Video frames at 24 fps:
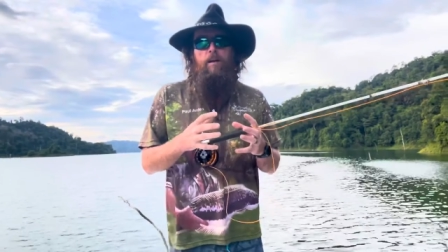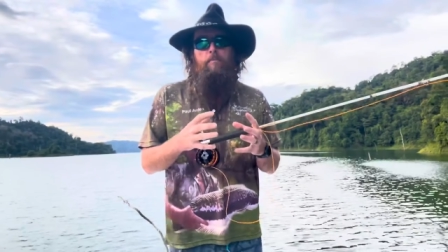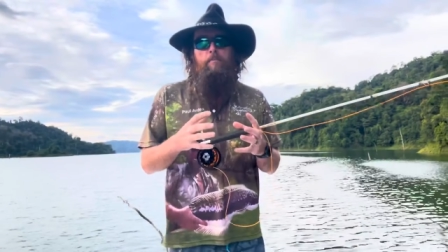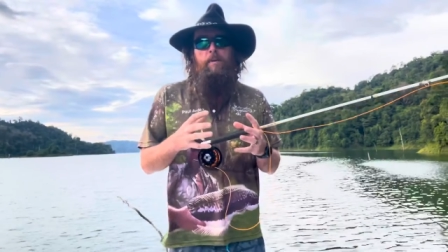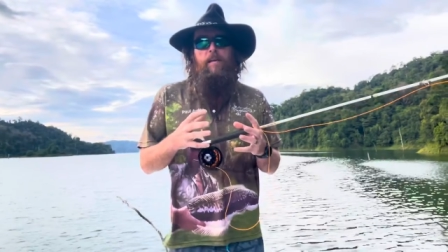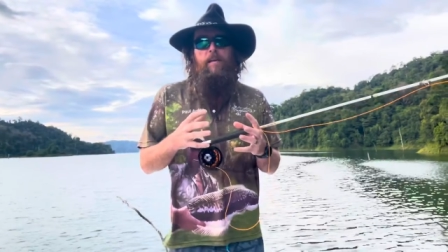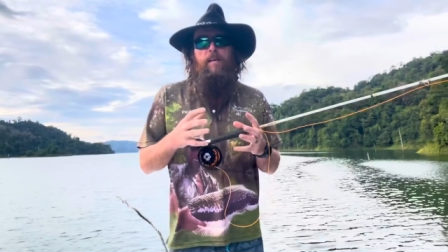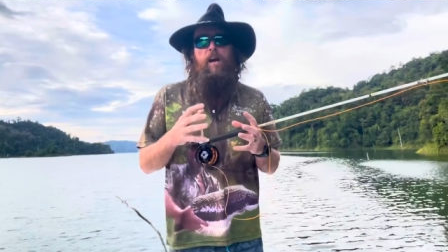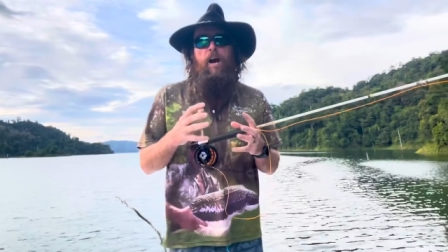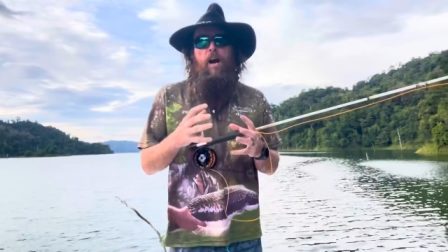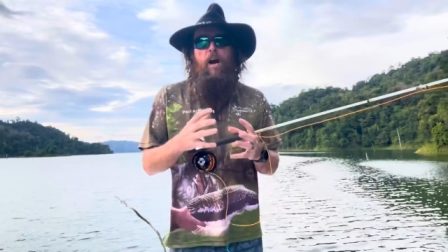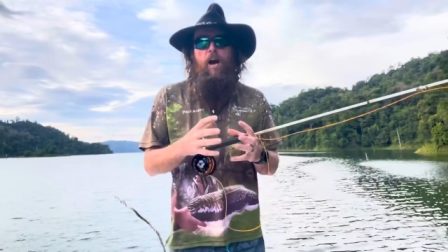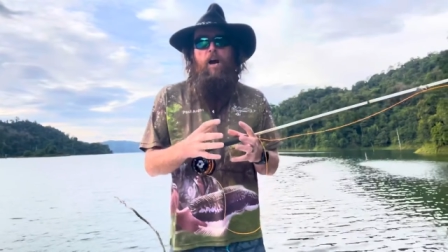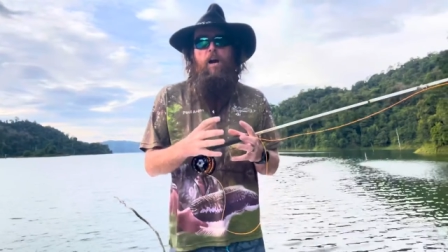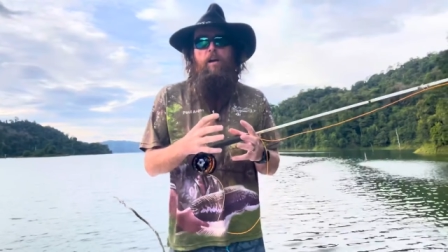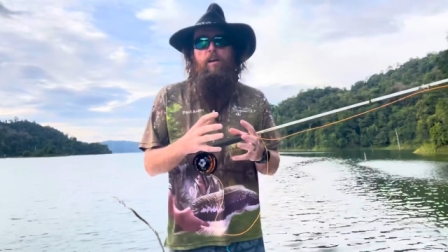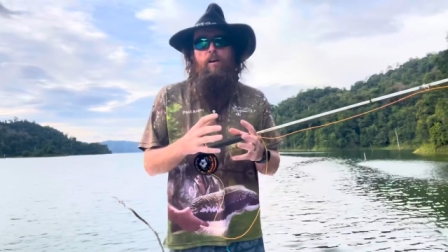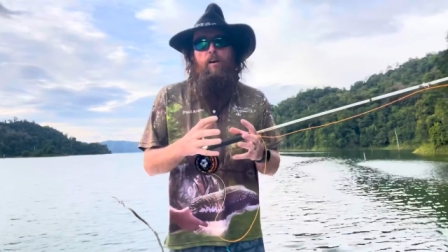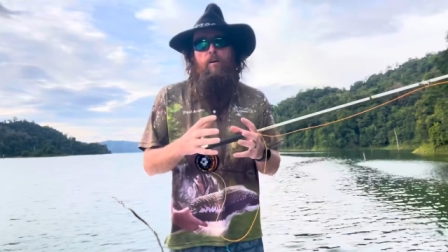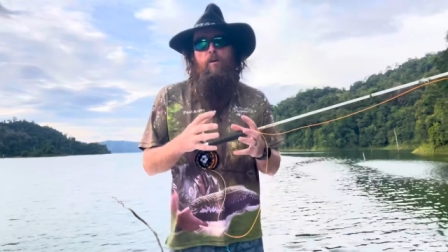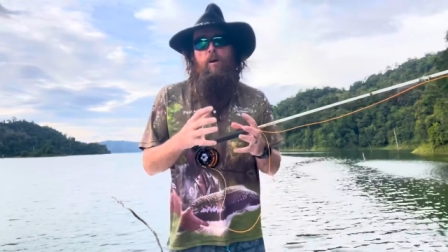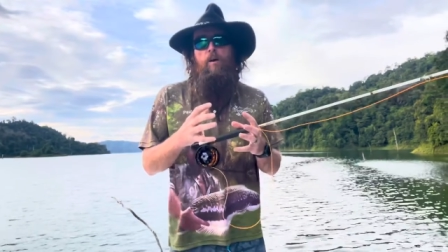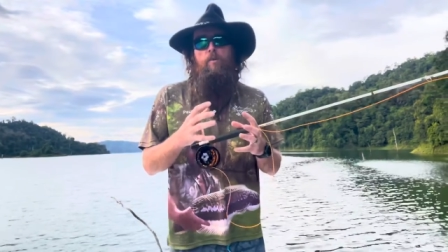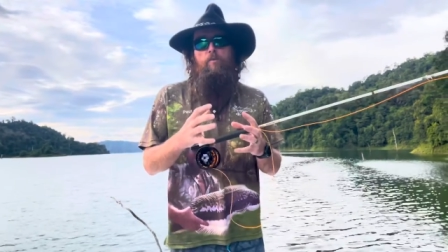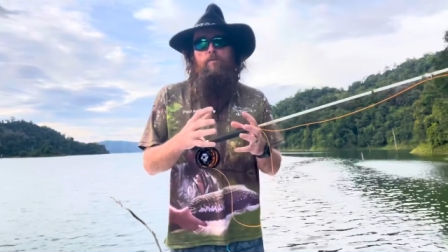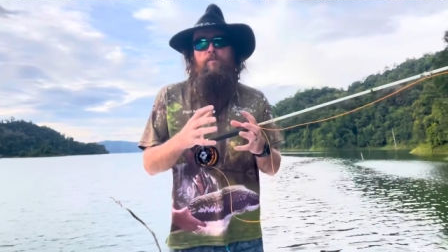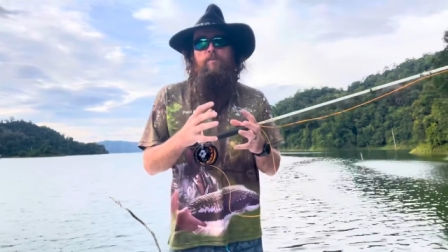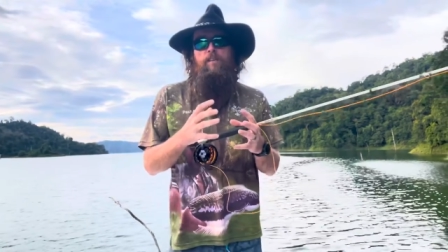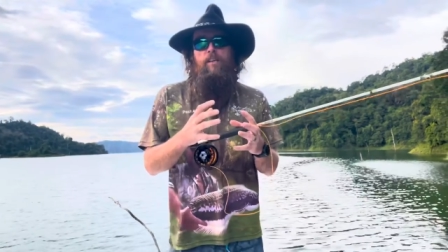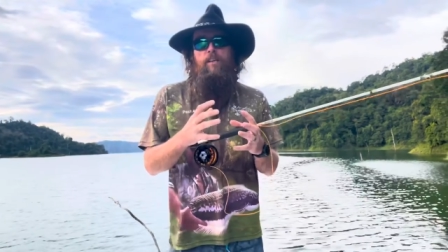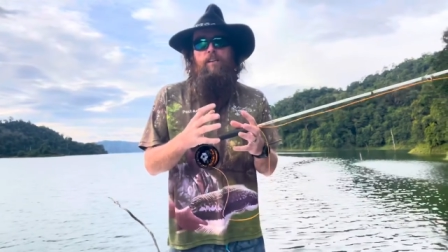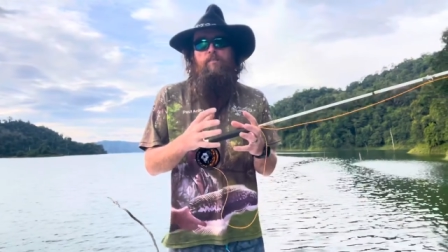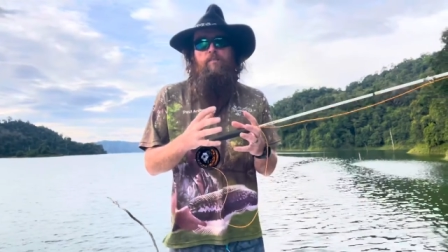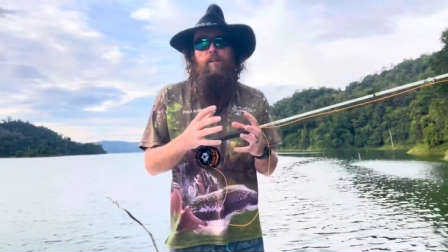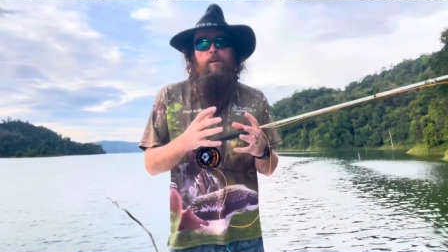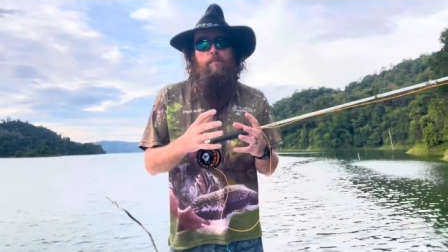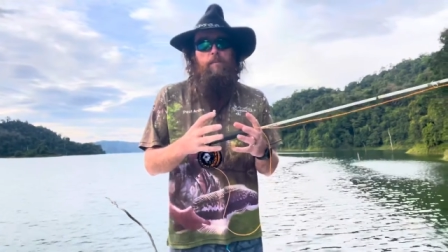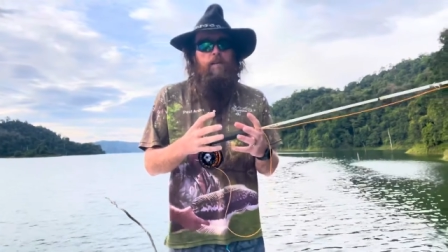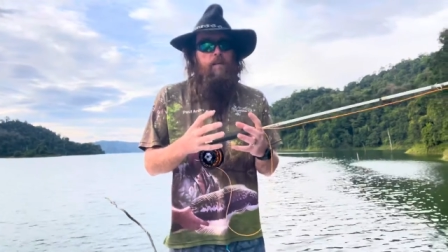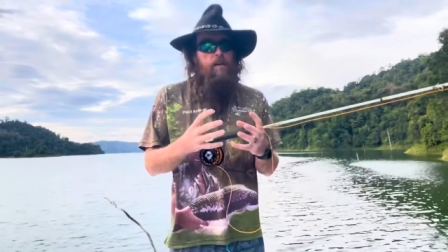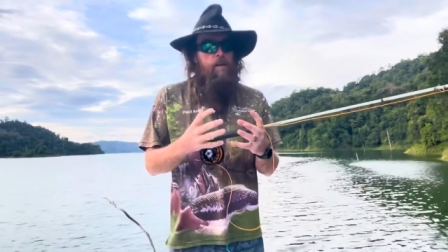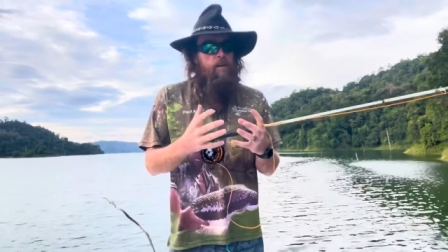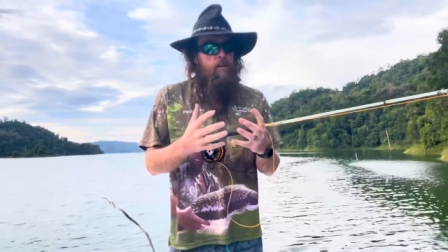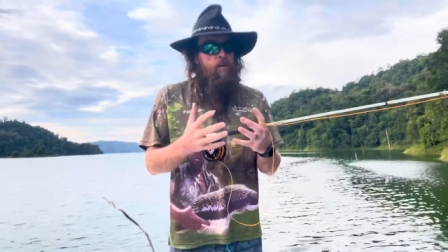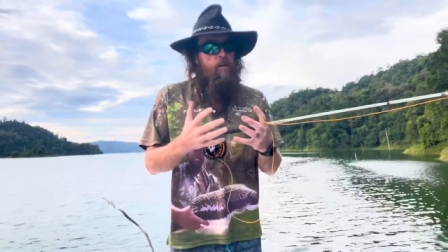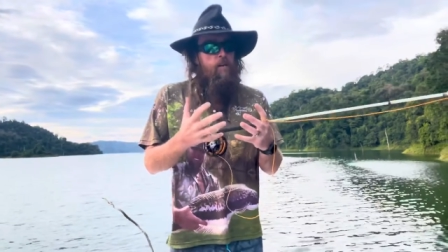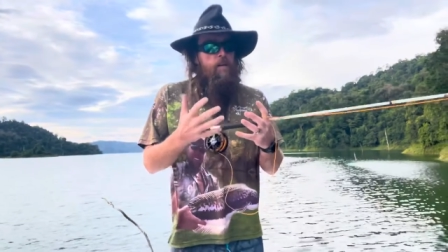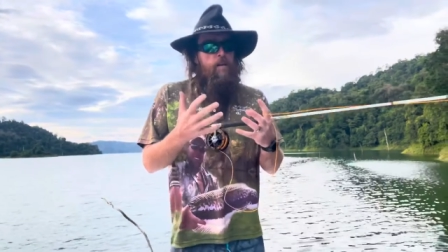Meccano. I always say it's like
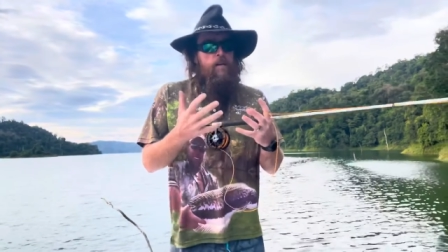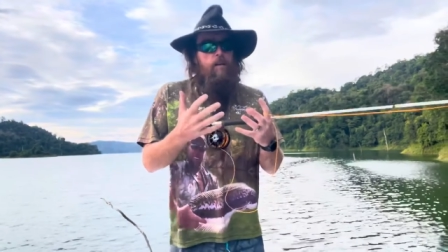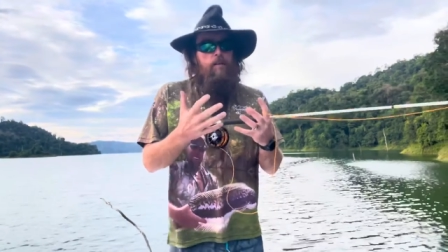Meccano.